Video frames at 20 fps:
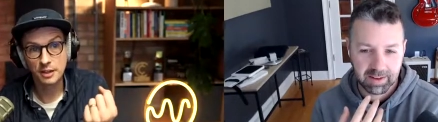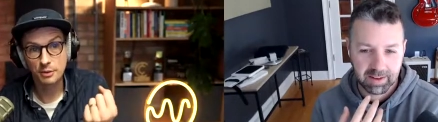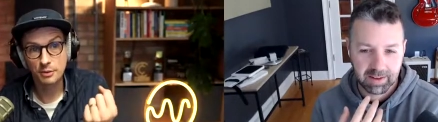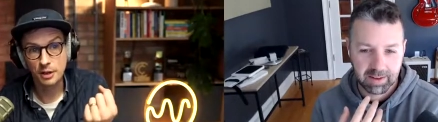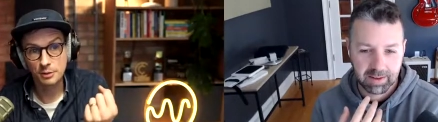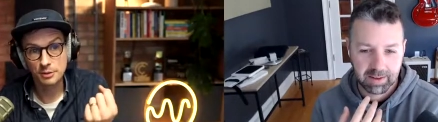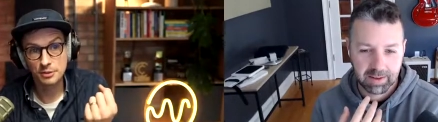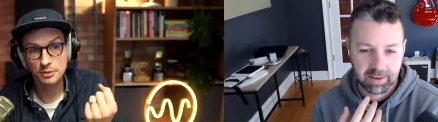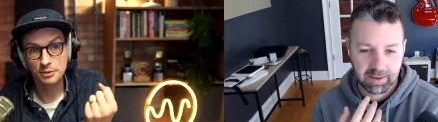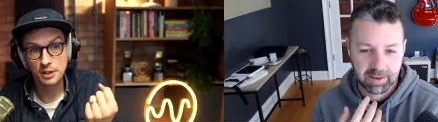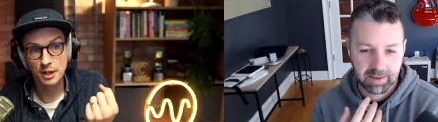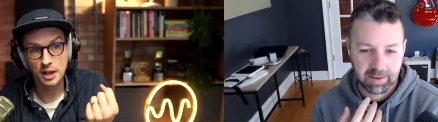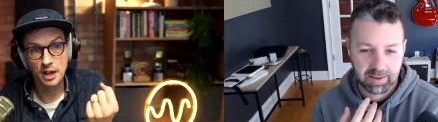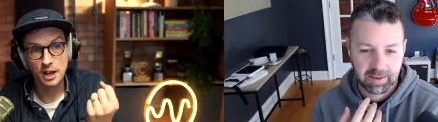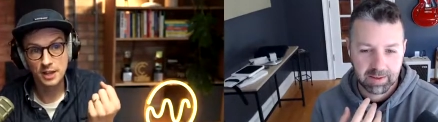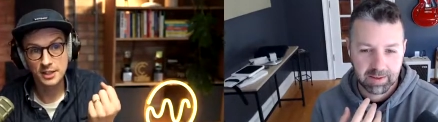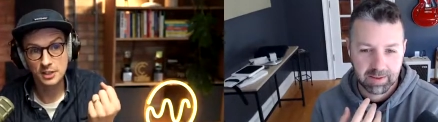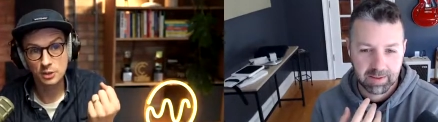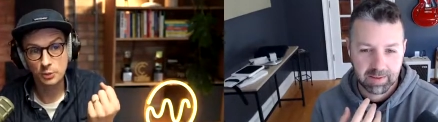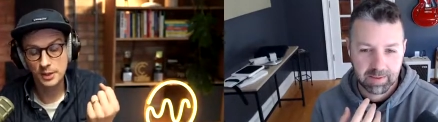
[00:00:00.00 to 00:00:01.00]
Speaker 1: when i was
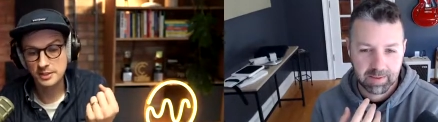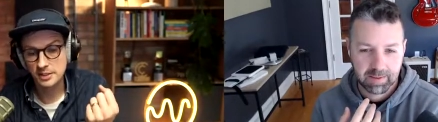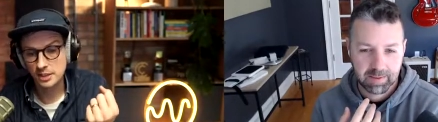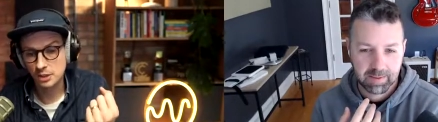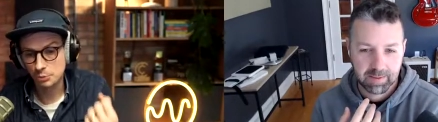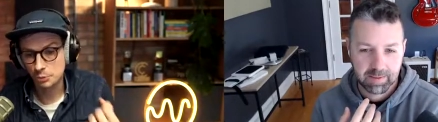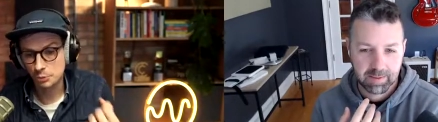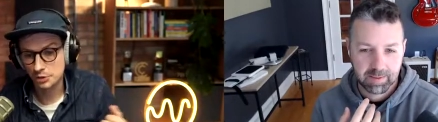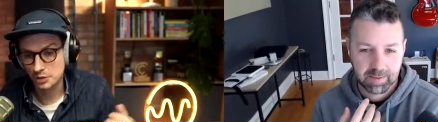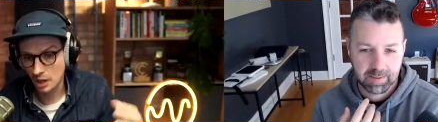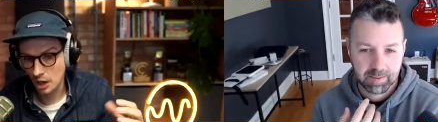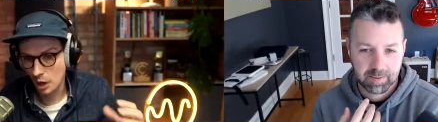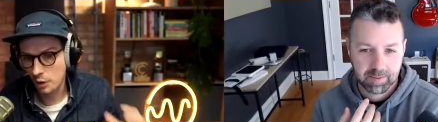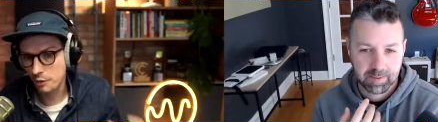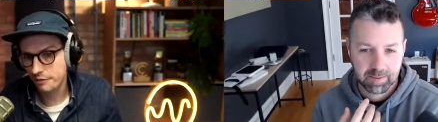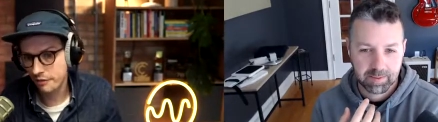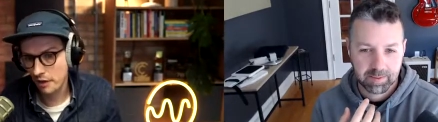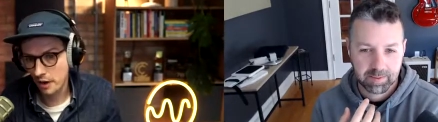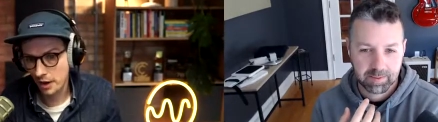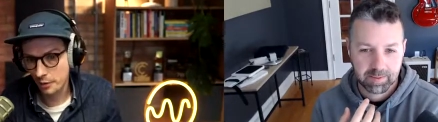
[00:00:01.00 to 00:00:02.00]
early 20s was
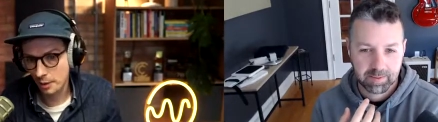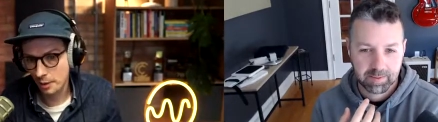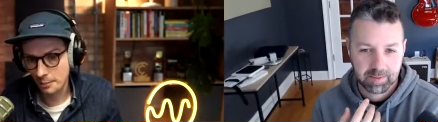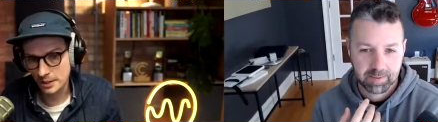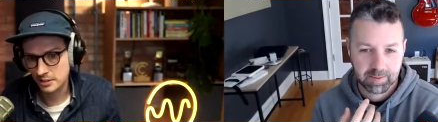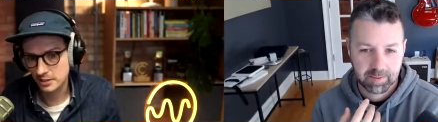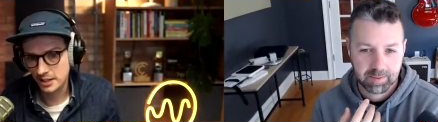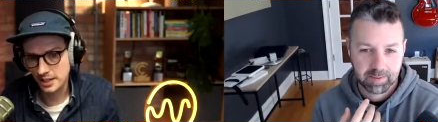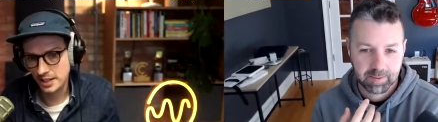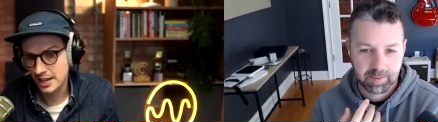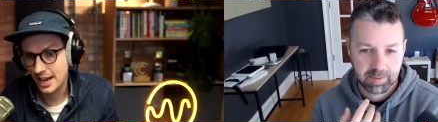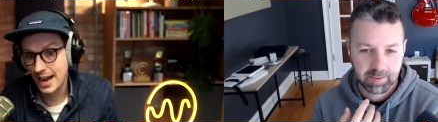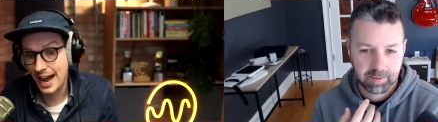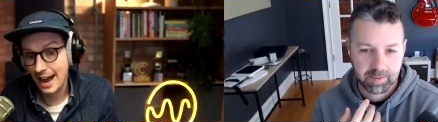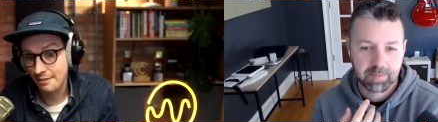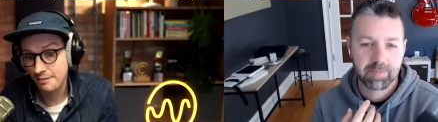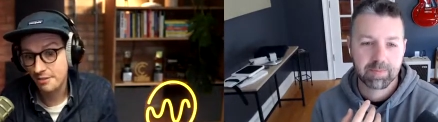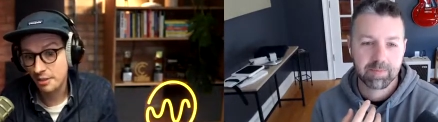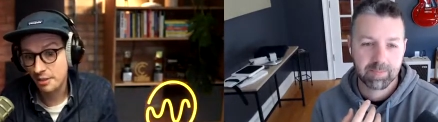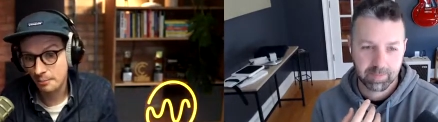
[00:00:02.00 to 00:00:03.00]
lo-fi right because i didn't
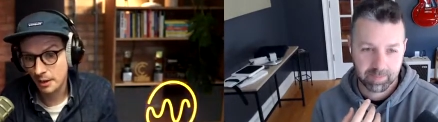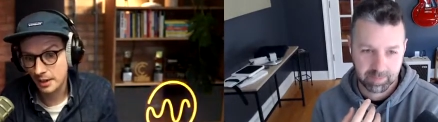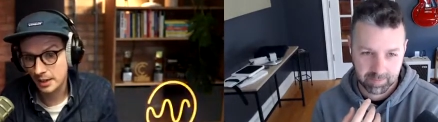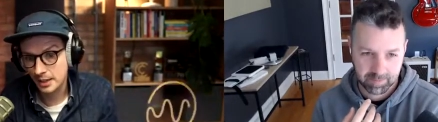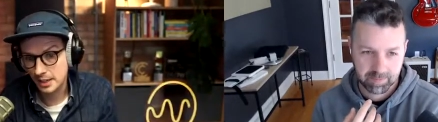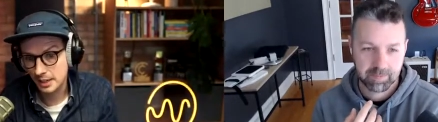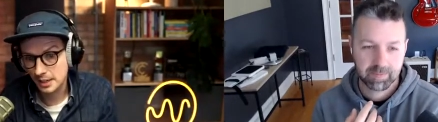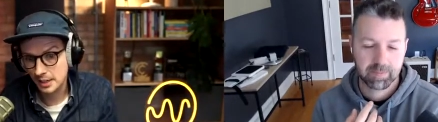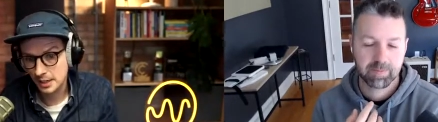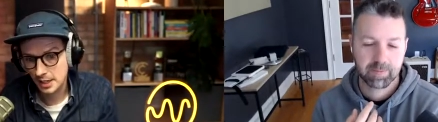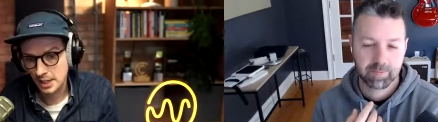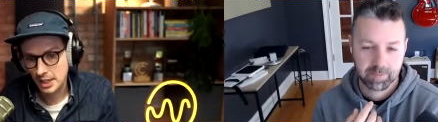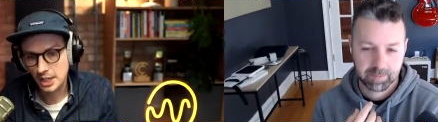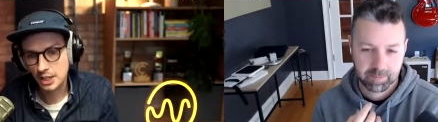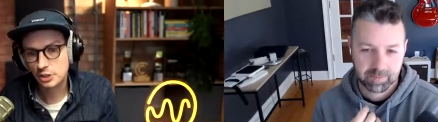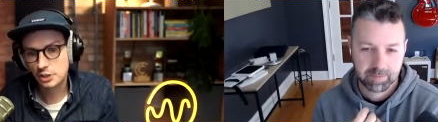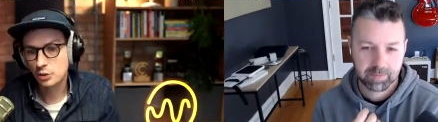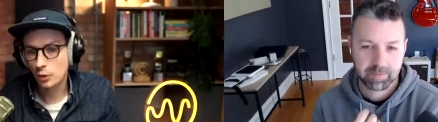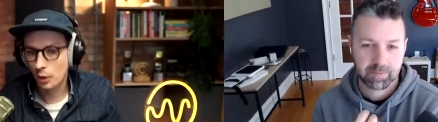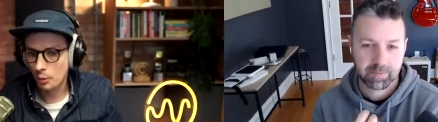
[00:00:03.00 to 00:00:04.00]
have the money so i